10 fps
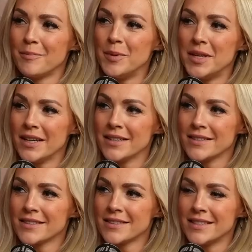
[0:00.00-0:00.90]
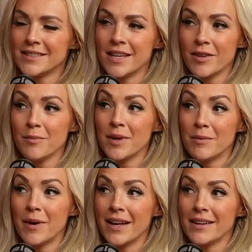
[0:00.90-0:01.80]
because it's giving
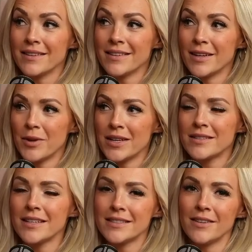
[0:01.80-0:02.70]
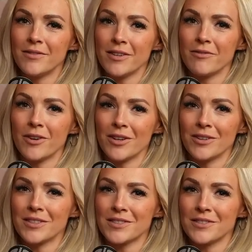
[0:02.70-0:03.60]
Big Ben. And when I say it's giving for all our
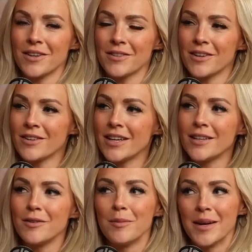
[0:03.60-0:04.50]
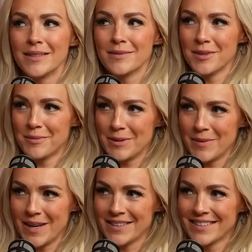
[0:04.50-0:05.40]
listeners out there, like, he reminds me of Big
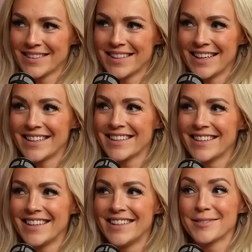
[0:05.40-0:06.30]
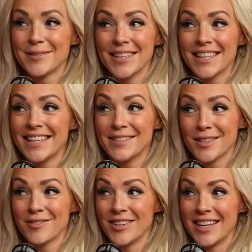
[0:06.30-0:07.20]
Ben. Like, he's really
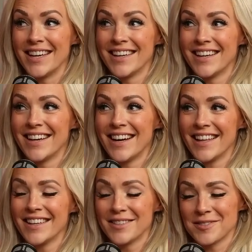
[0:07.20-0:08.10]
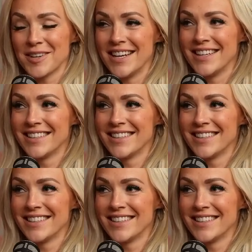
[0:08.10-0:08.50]
serving it. I think it's great.